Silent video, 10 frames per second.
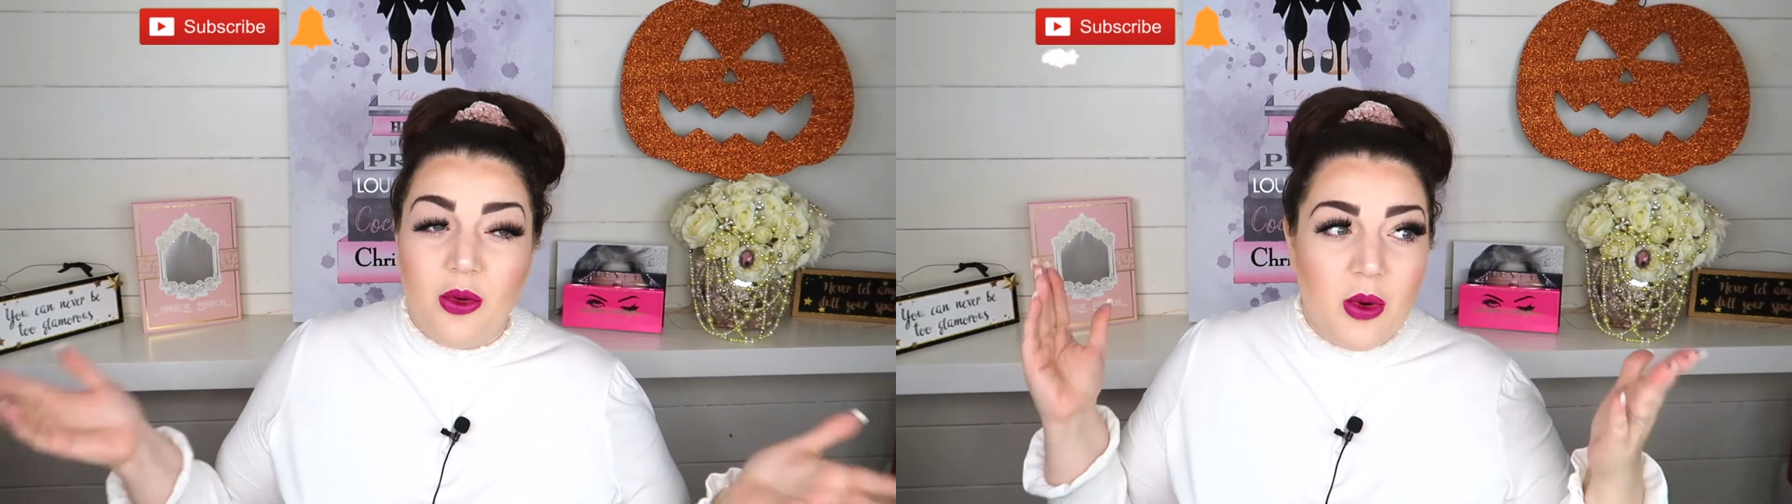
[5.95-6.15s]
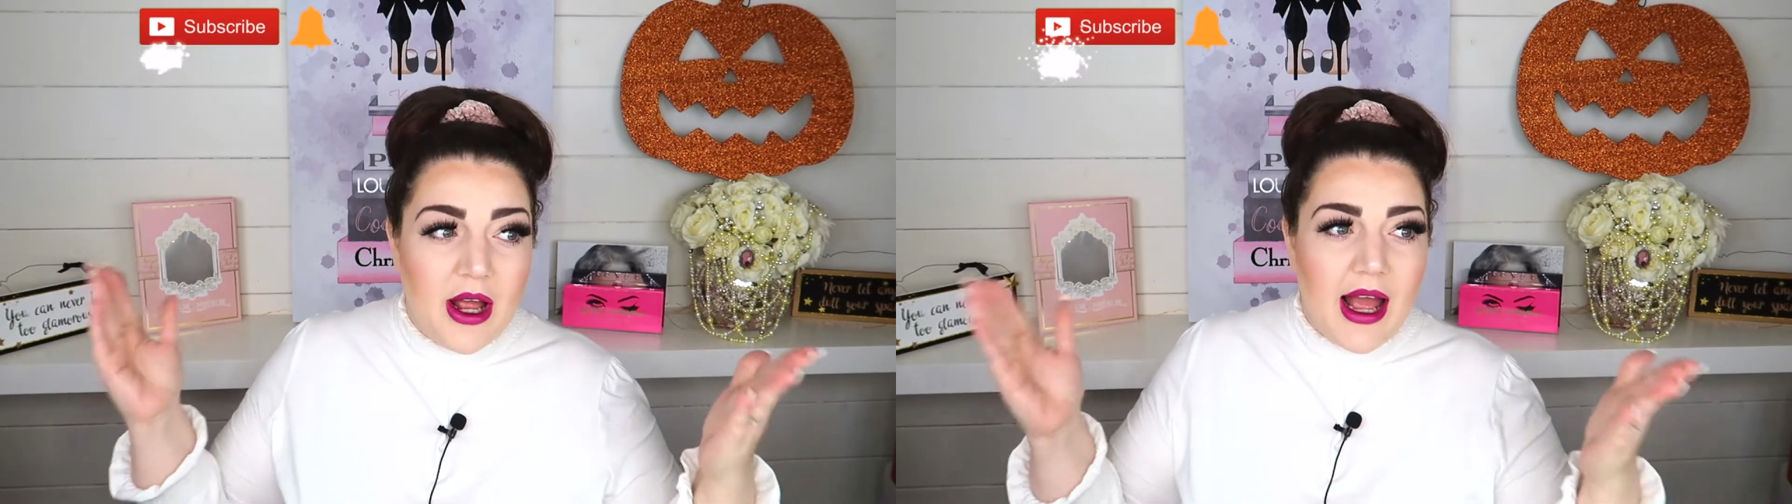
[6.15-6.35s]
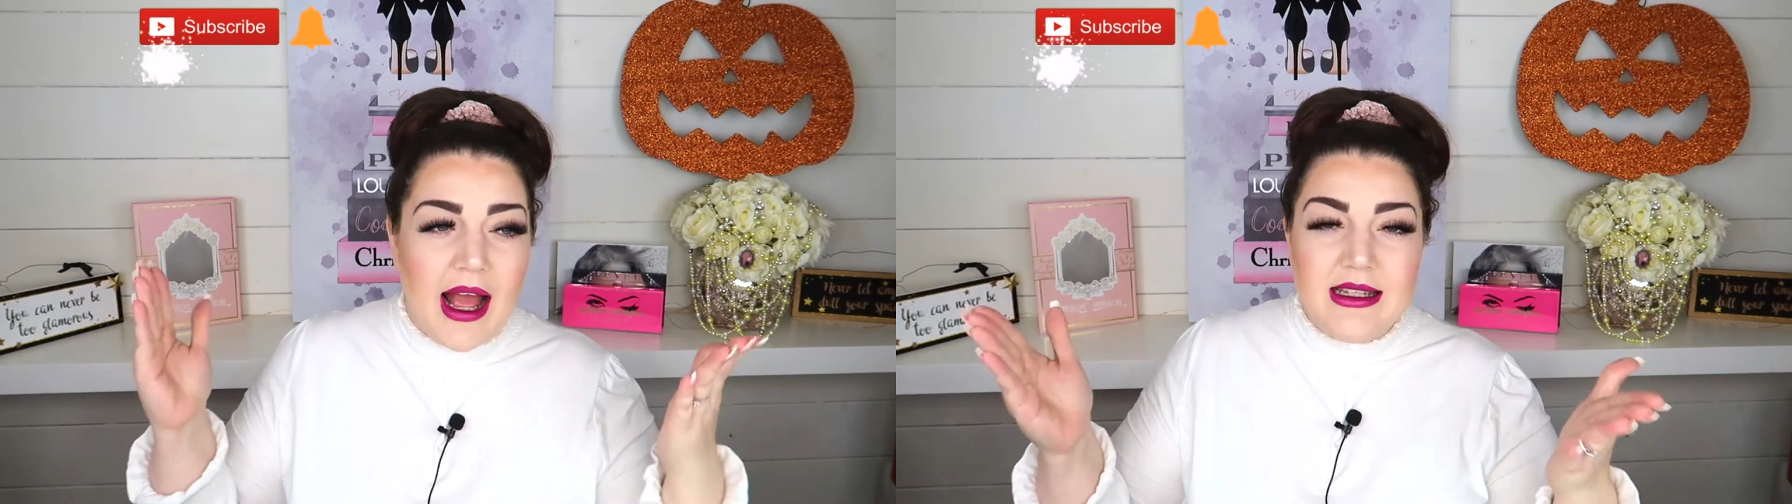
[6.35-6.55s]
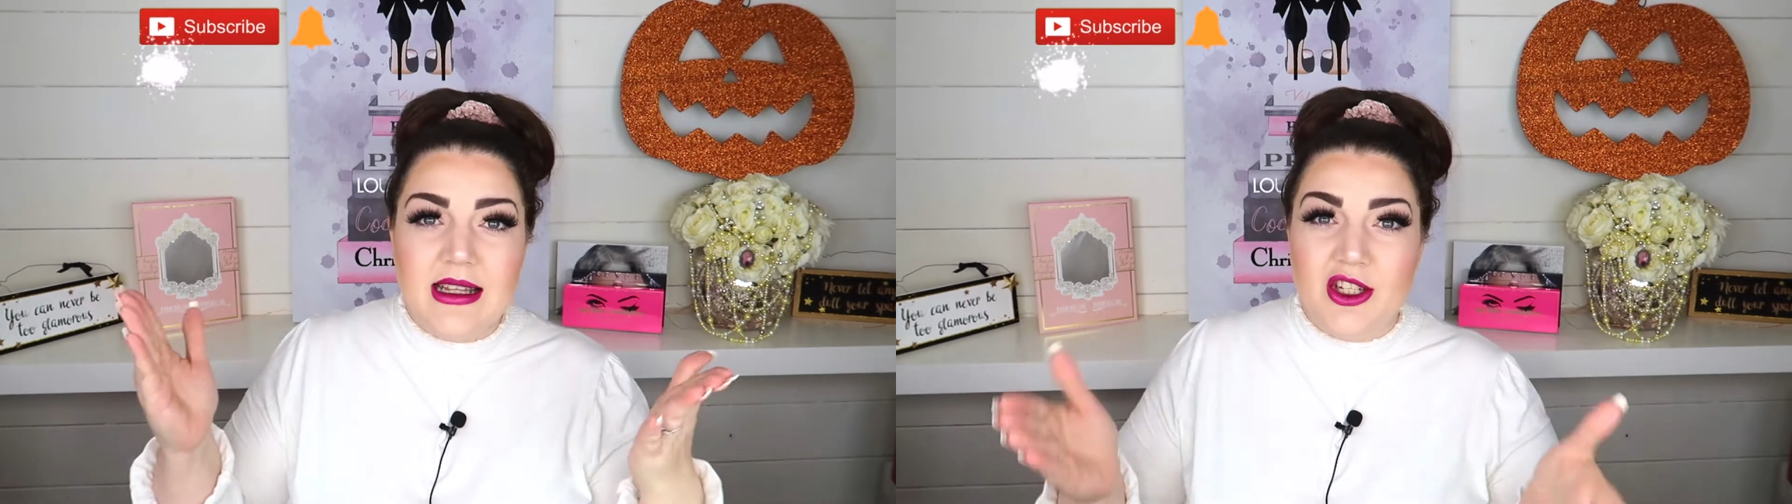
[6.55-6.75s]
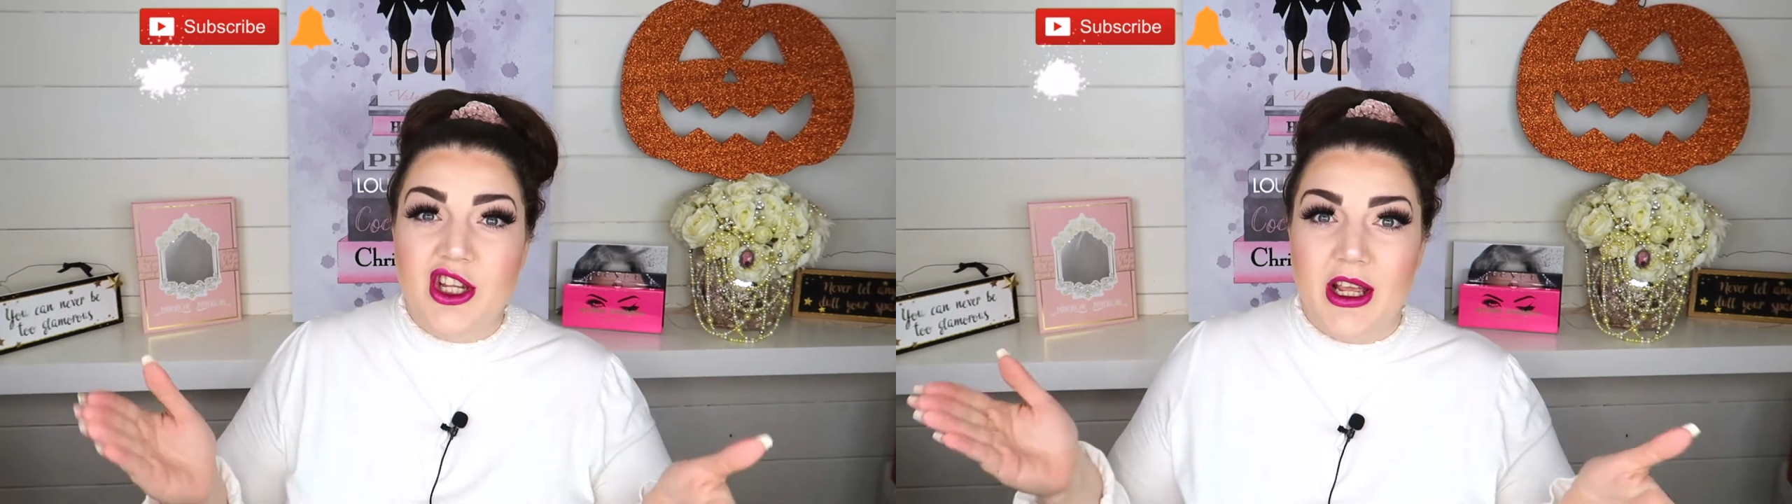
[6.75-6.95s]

Where has this year